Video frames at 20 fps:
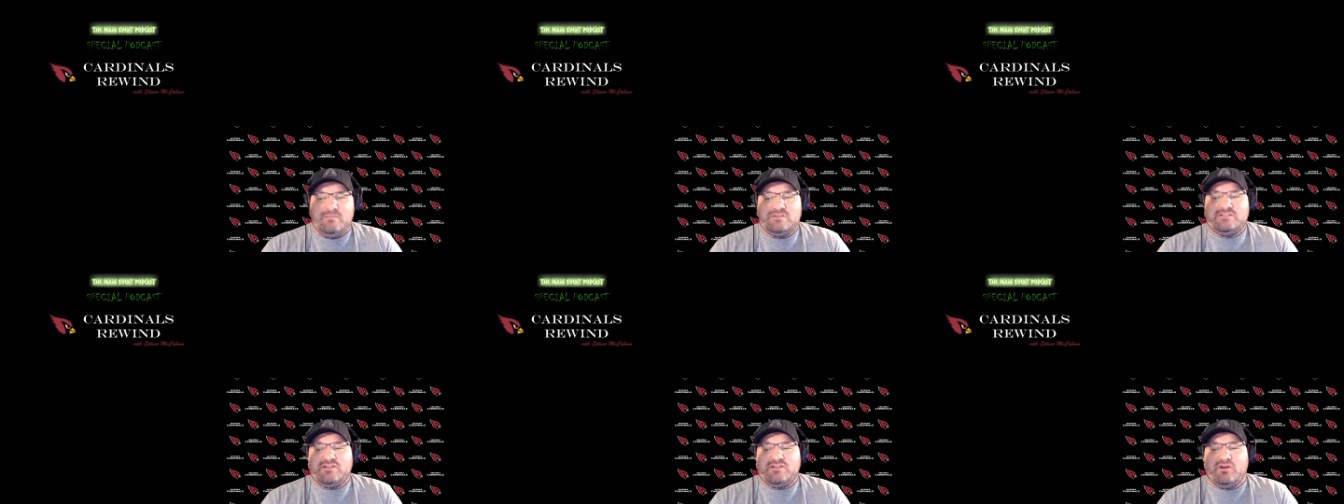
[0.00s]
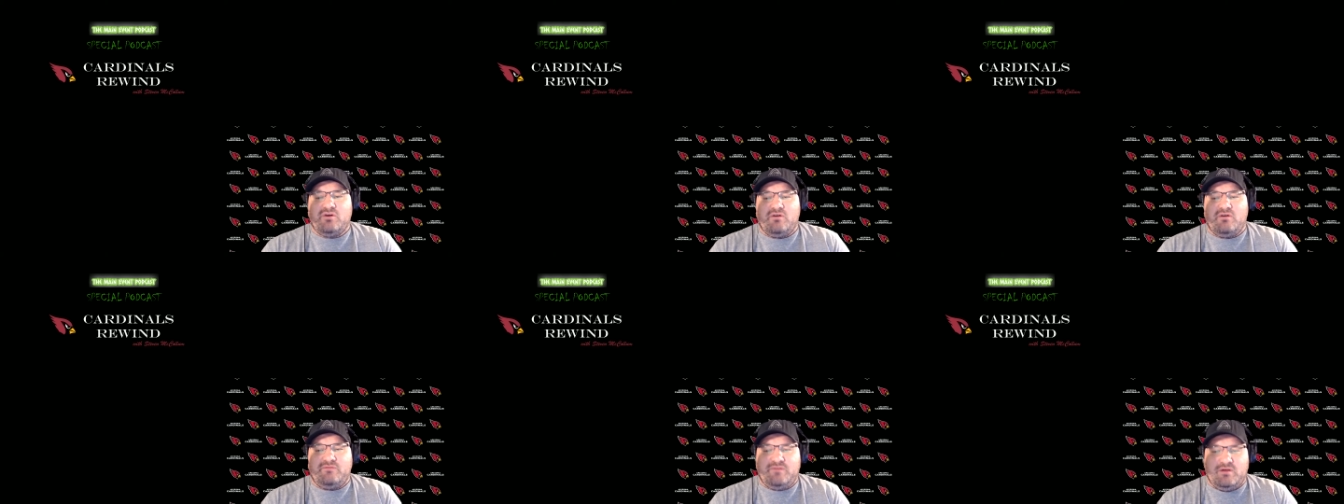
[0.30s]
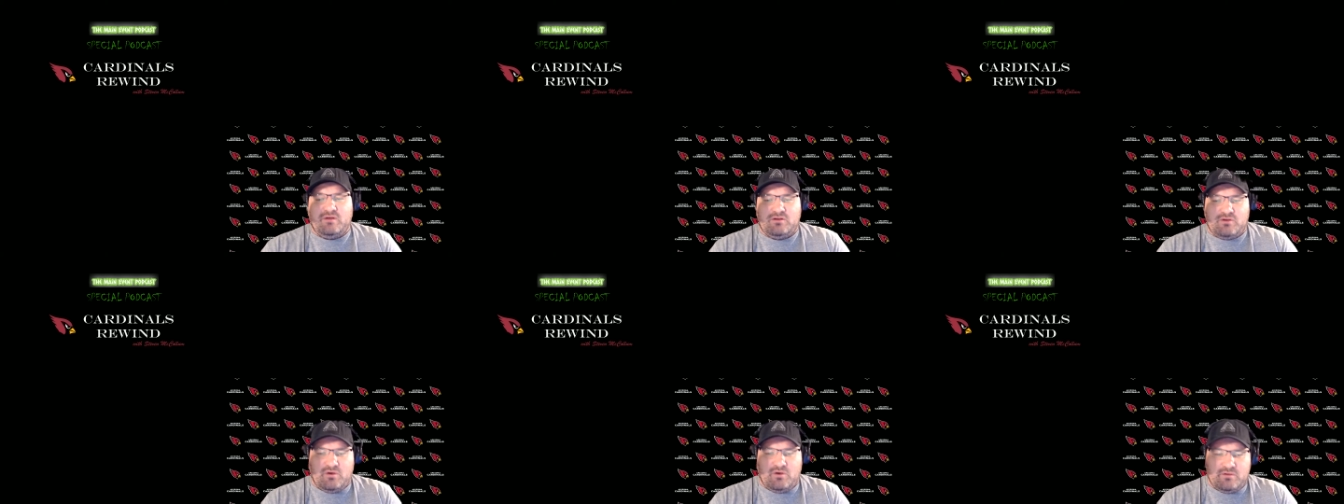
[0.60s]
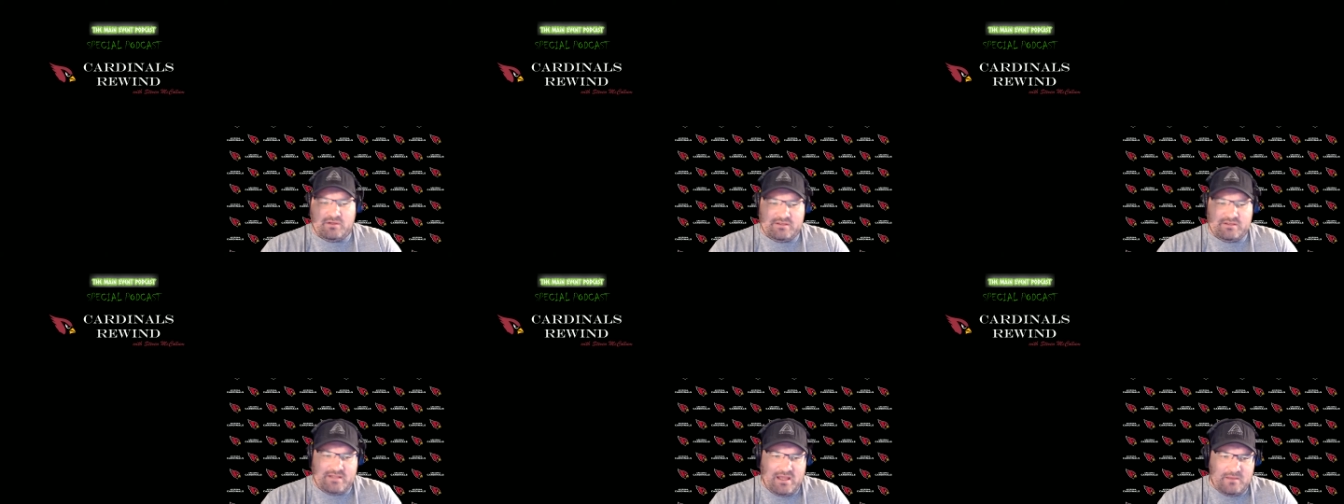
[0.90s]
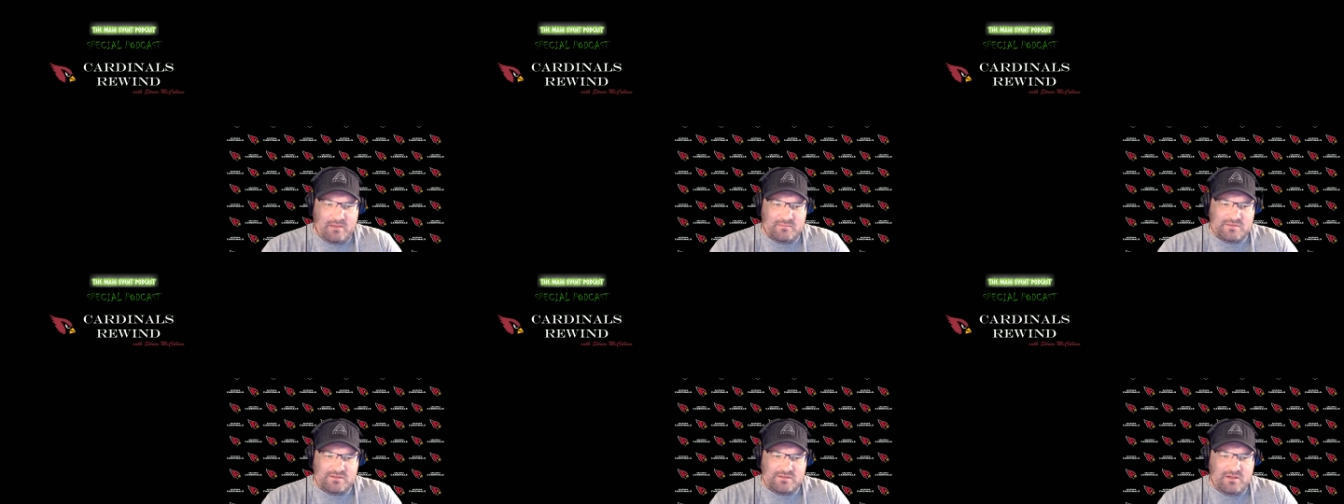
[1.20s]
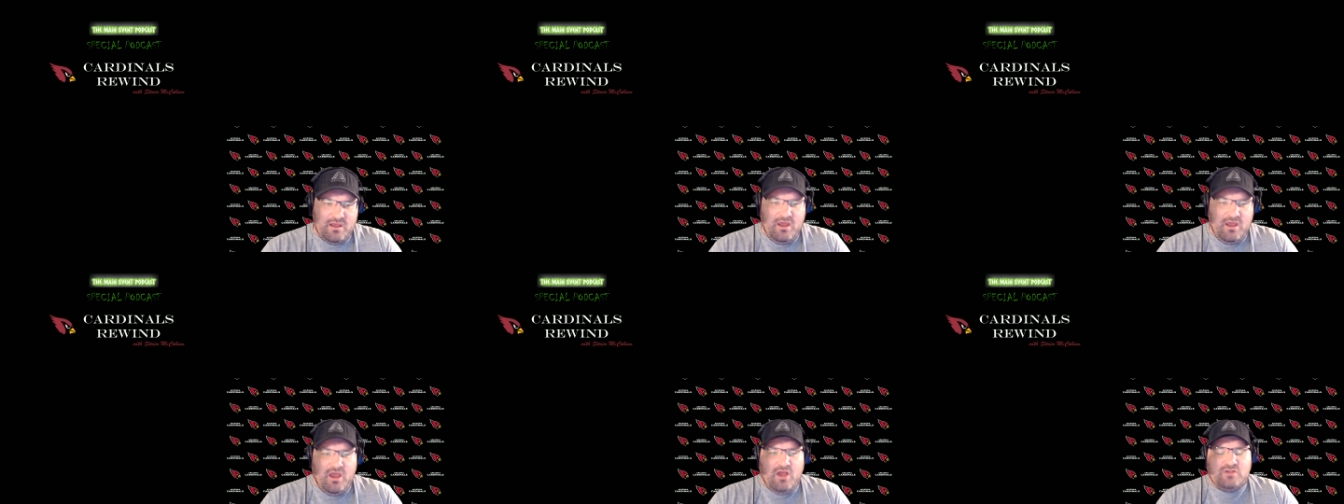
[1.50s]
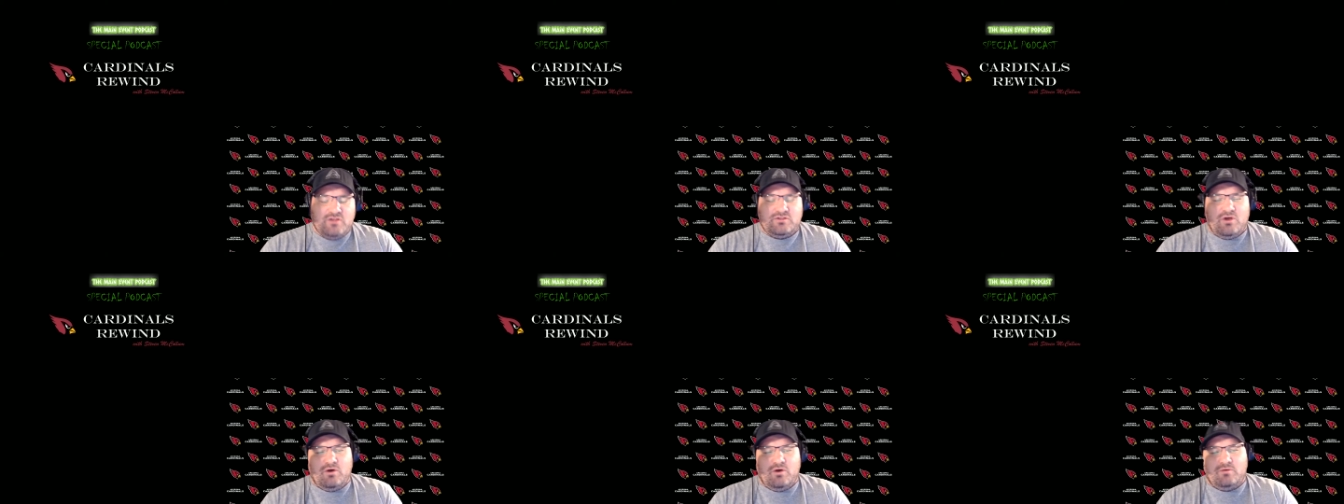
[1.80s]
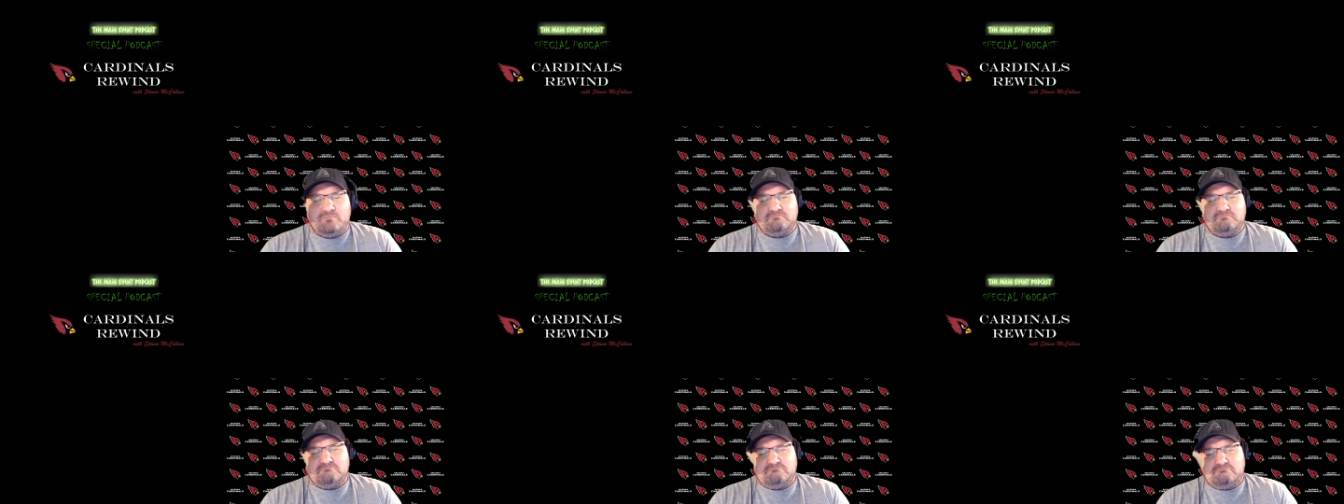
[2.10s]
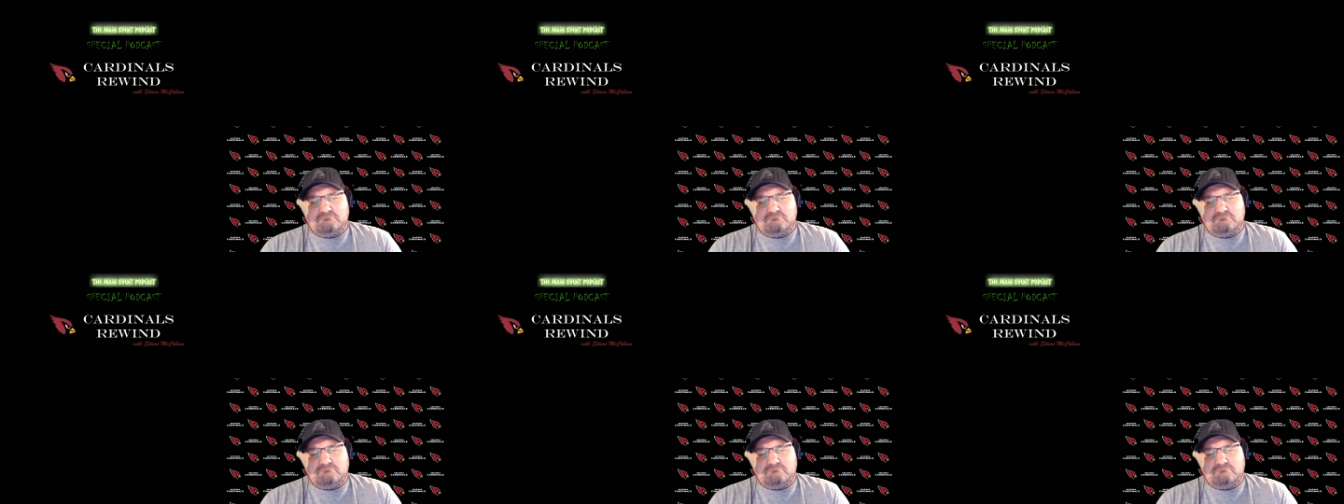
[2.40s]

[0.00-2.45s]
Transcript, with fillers: Zero field goal attempts. So,